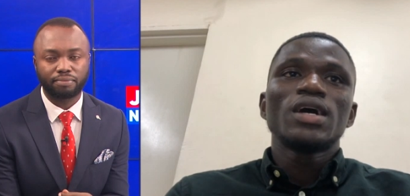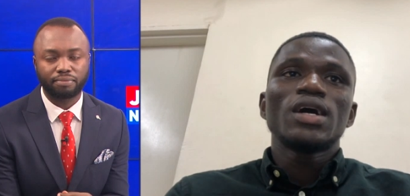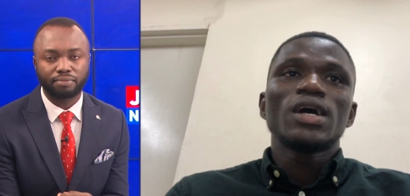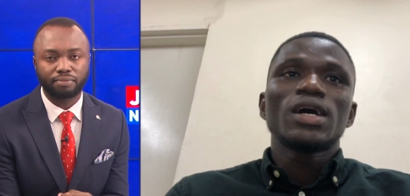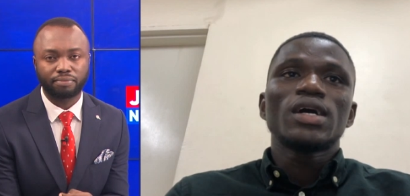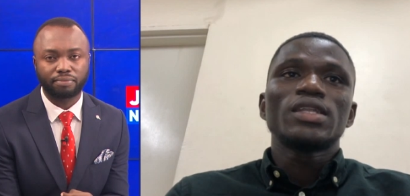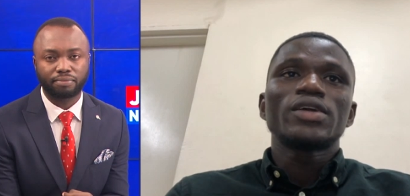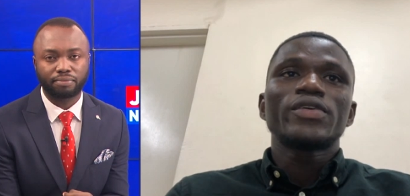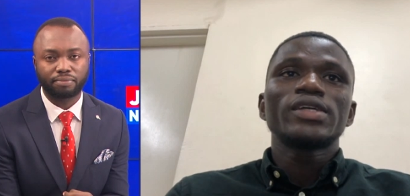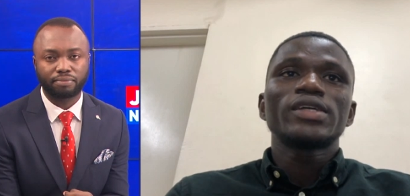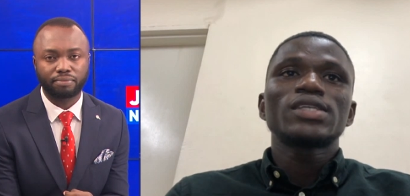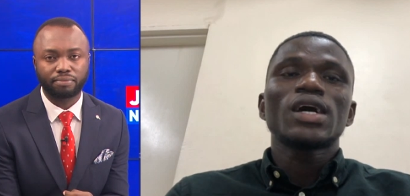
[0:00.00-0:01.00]
Speaker 1: The
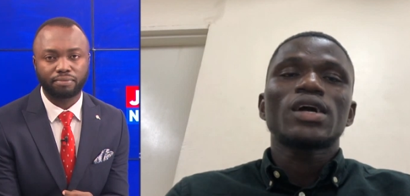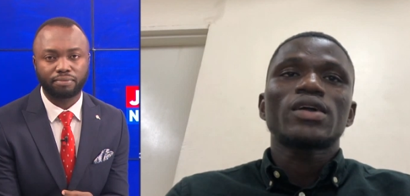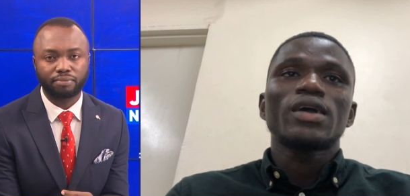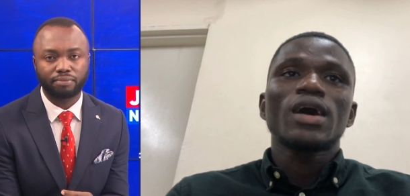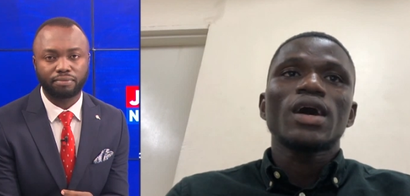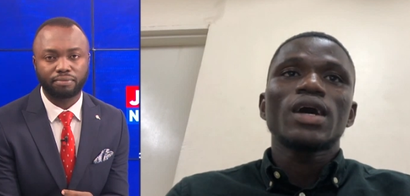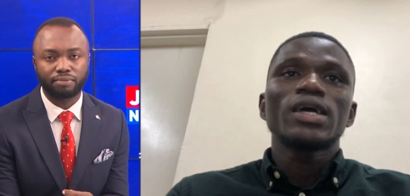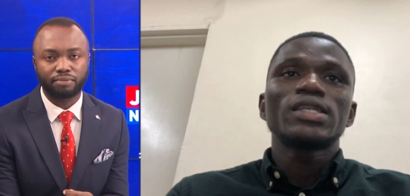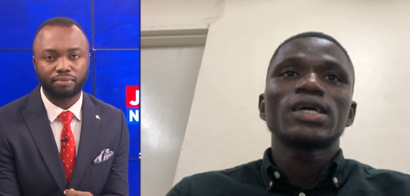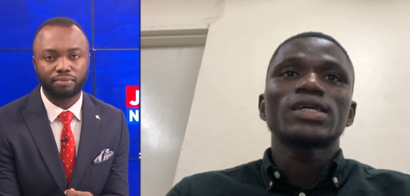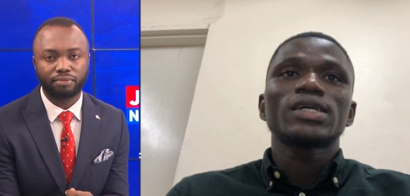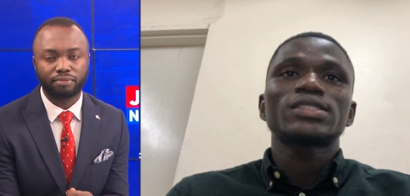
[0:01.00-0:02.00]
Greater Accra and
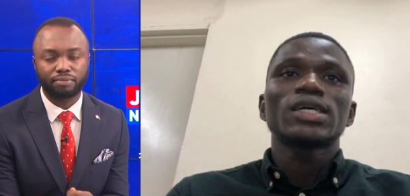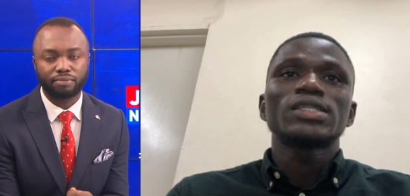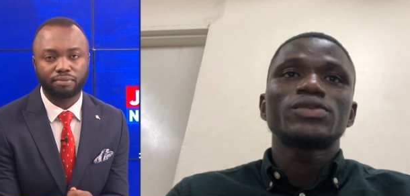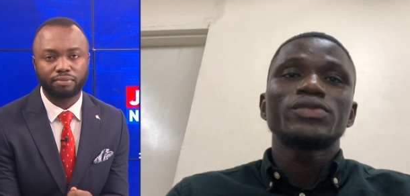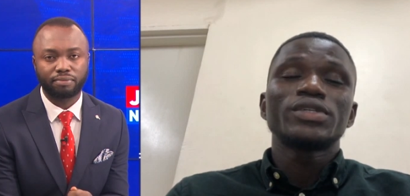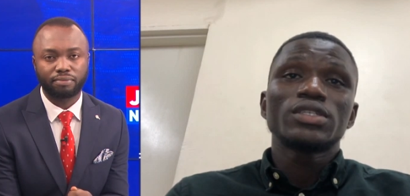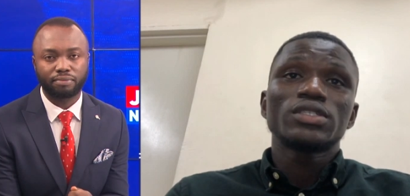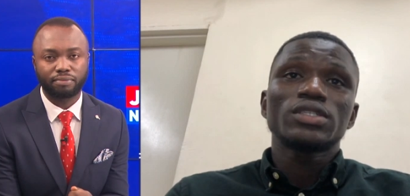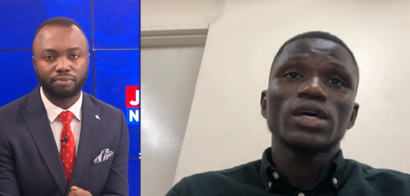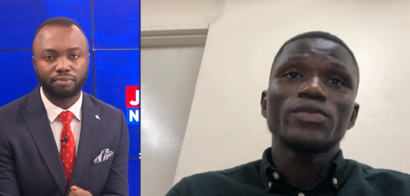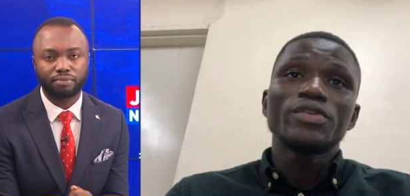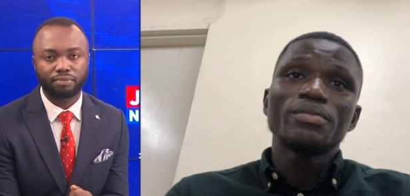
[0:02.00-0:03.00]
the Ashanti regions
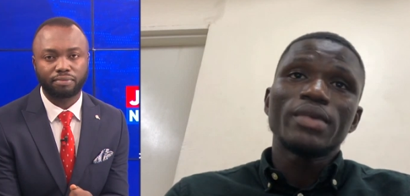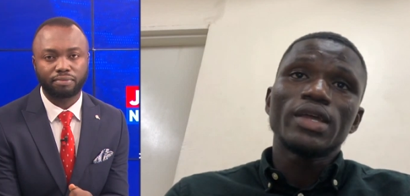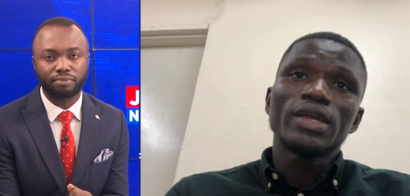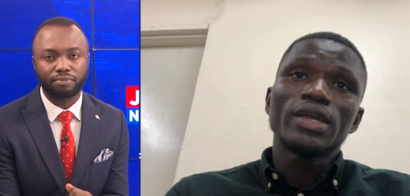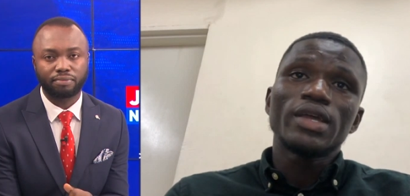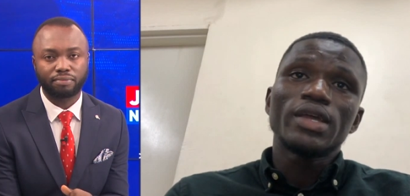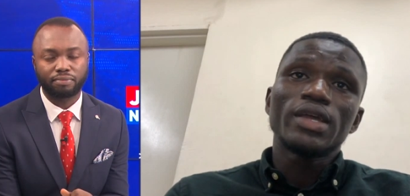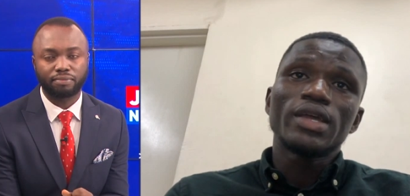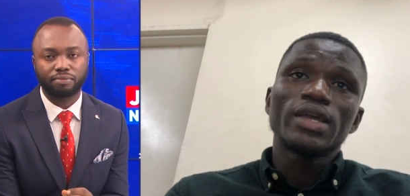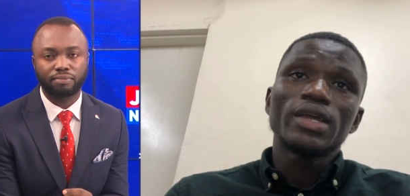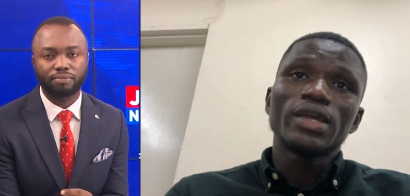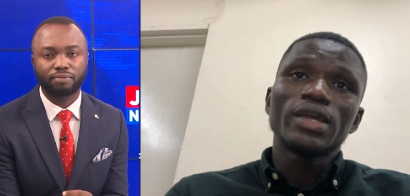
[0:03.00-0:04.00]
remain
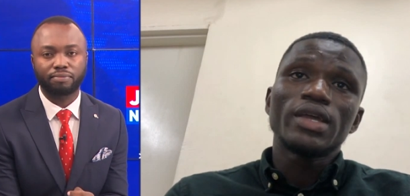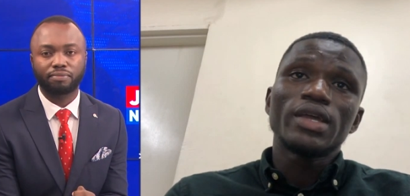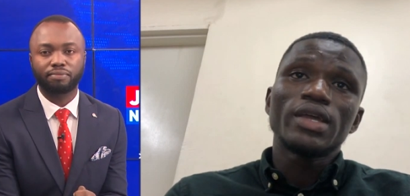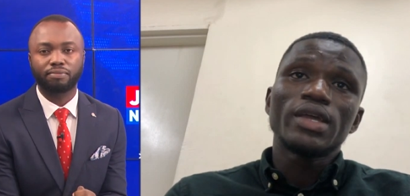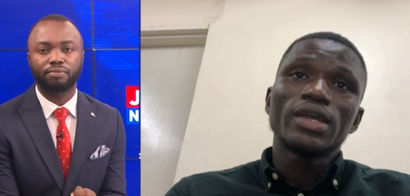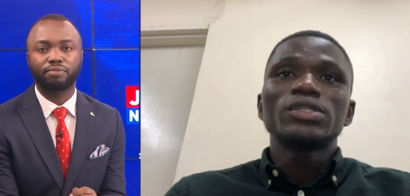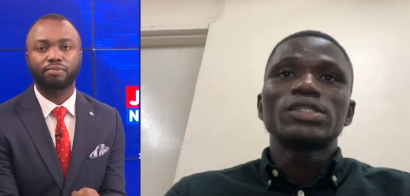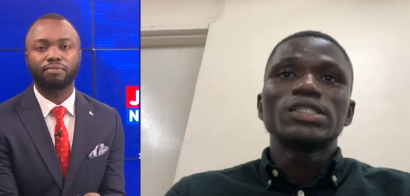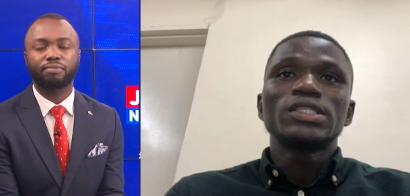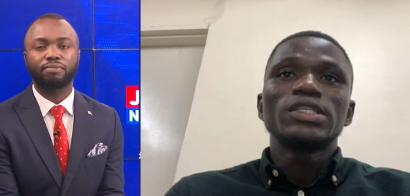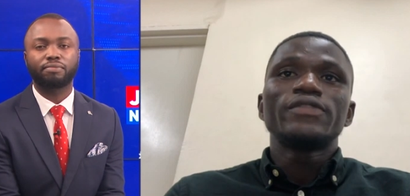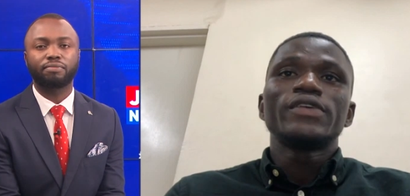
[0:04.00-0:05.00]
on top of
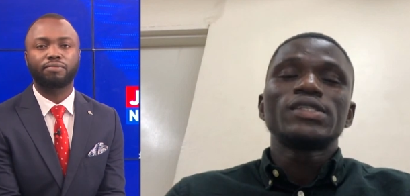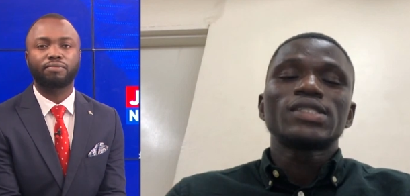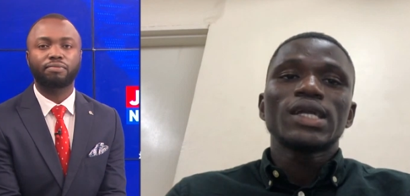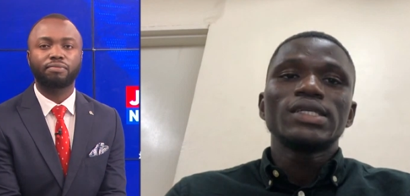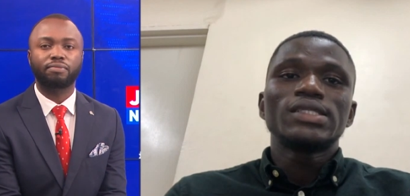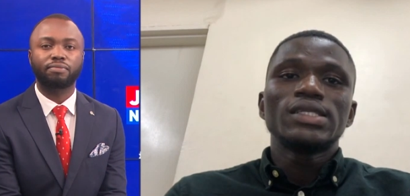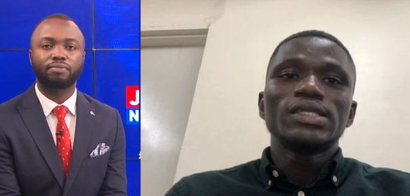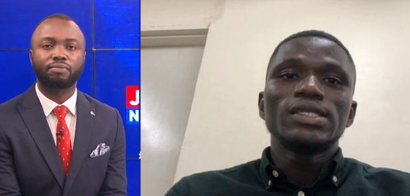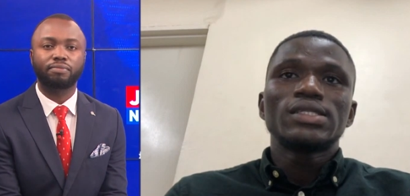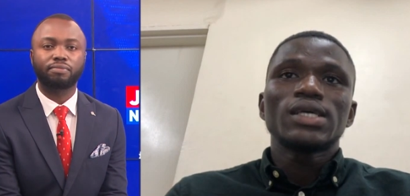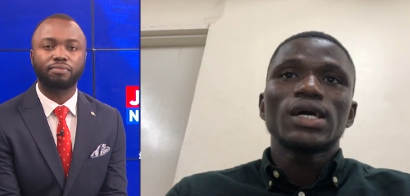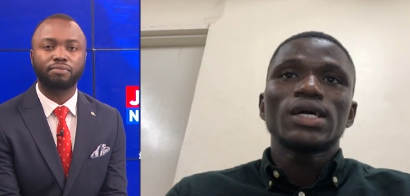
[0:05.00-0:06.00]
both the
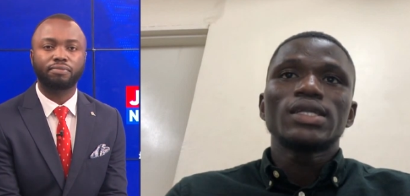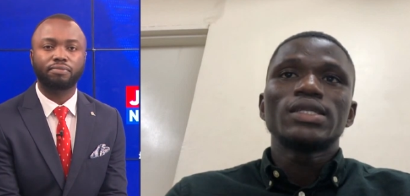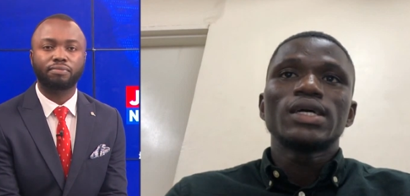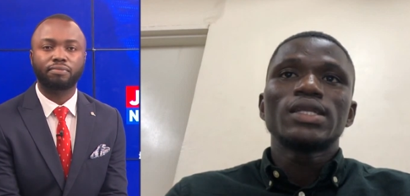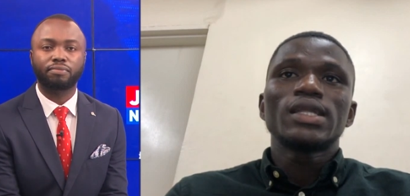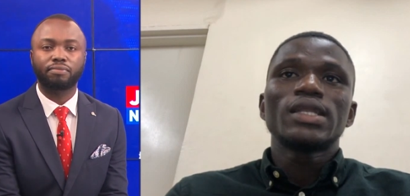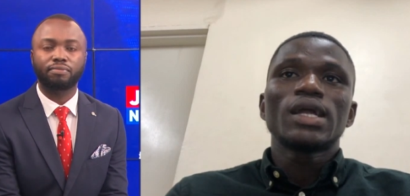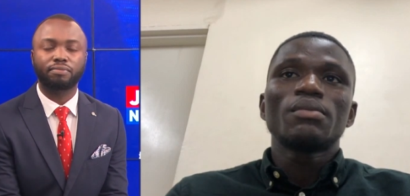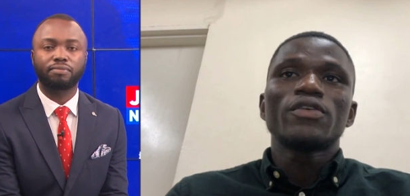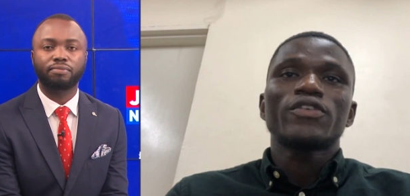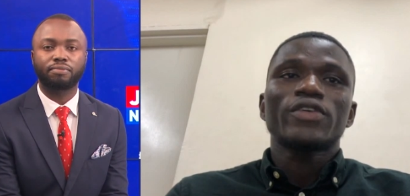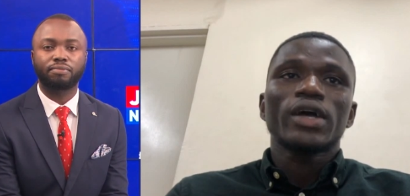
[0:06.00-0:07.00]
fatalities and then the
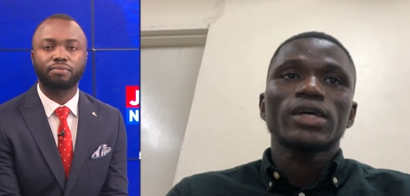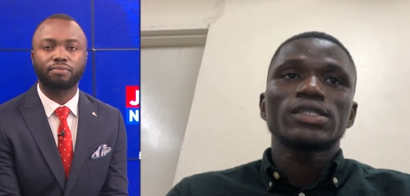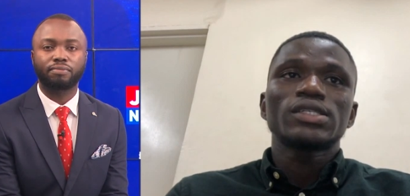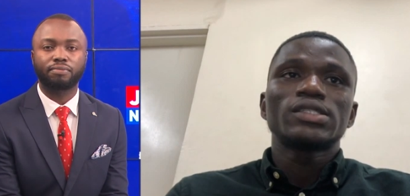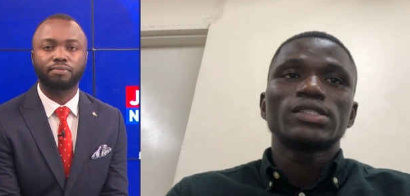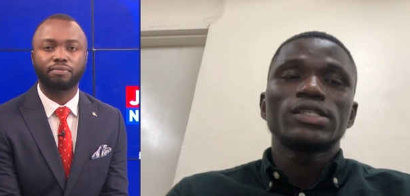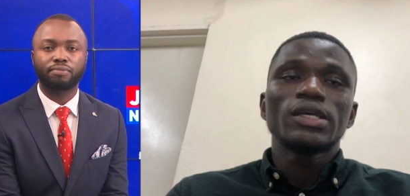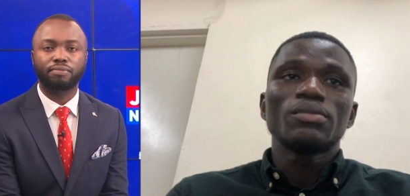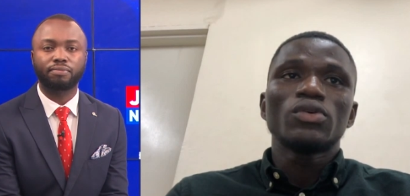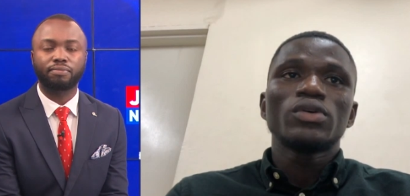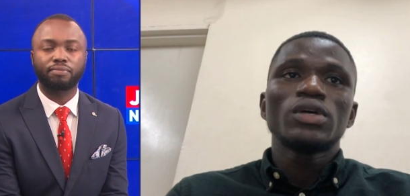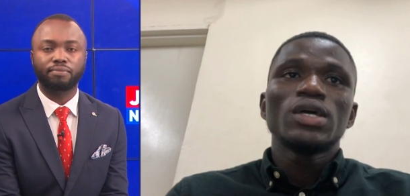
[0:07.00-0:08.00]
number of crashes
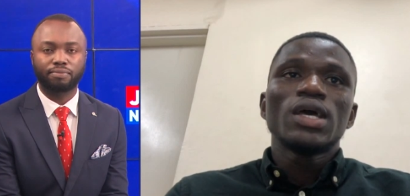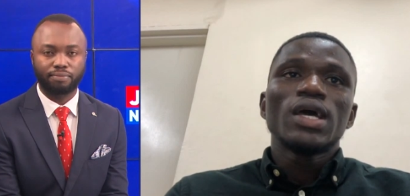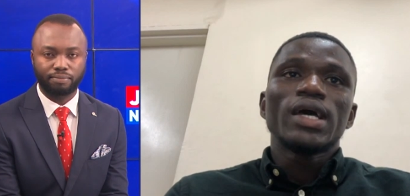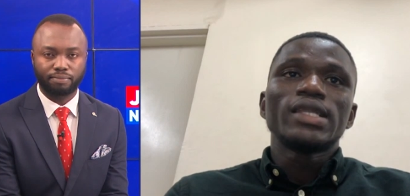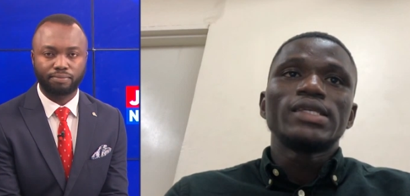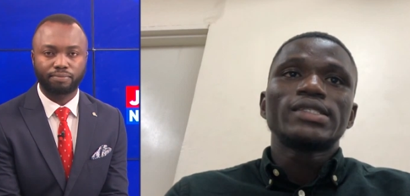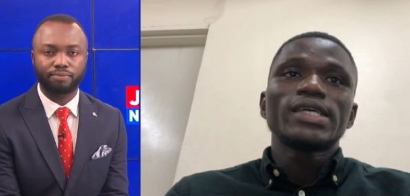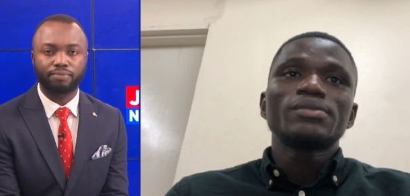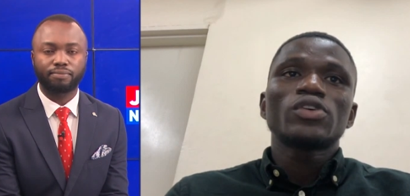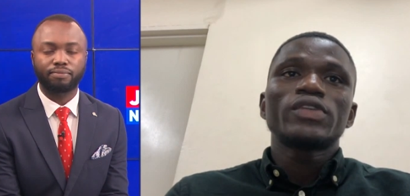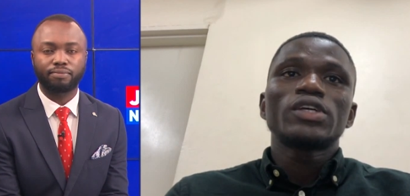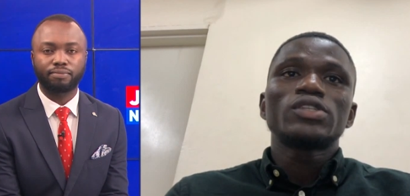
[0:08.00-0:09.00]
table. And in
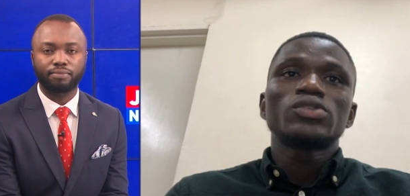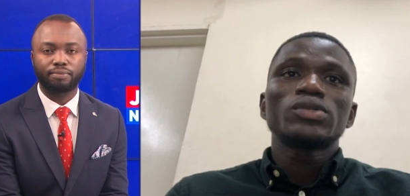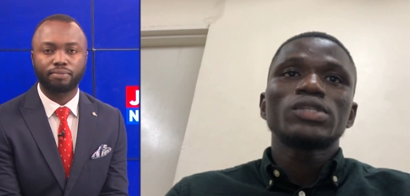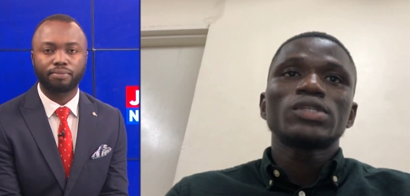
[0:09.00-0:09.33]
terms of the total